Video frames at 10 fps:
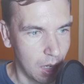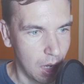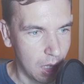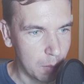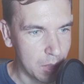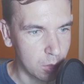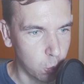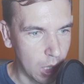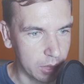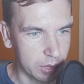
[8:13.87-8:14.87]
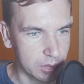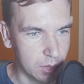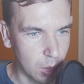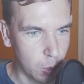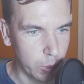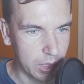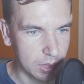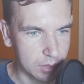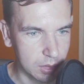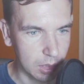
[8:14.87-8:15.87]
Element 1 is the
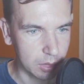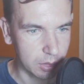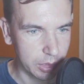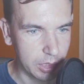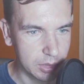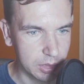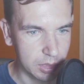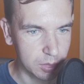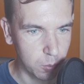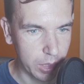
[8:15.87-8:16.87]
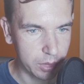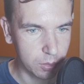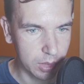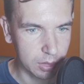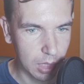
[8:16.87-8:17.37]
quickest and easiest way to get